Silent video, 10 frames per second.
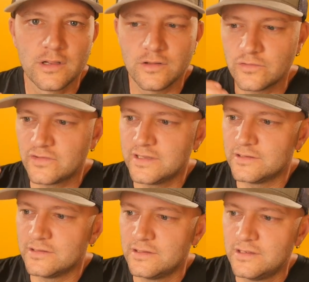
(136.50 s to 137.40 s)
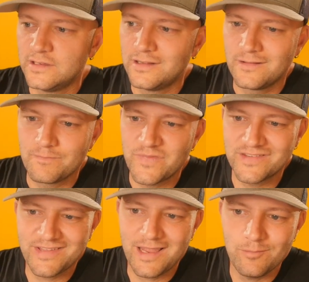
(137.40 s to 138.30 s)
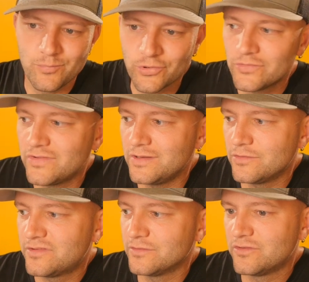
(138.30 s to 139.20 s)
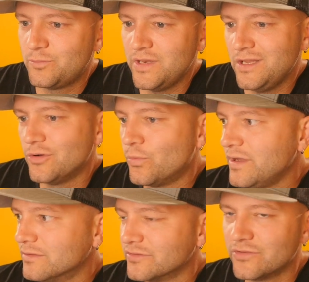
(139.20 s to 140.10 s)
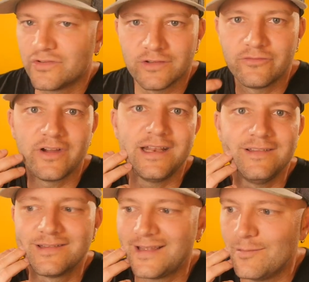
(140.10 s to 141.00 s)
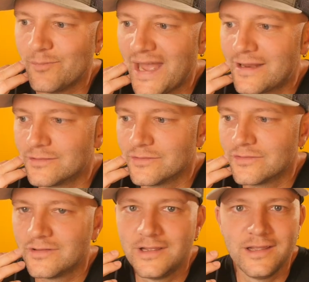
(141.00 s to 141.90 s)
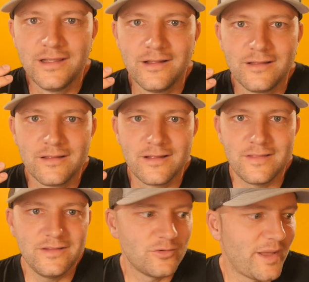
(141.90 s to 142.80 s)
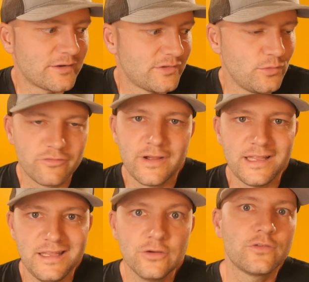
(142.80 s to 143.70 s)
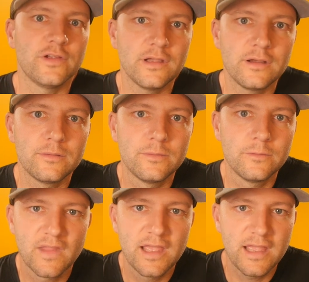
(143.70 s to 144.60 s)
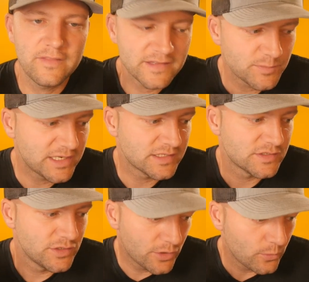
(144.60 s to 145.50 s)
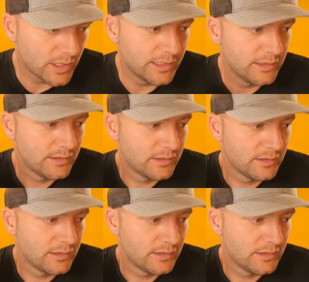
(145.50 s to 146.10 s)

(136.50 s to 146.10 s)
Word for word: you're still the same person. You're still spinning your wheels. You're still fighting the same battles. And these are battles that you were fighting years ago. And that's because no one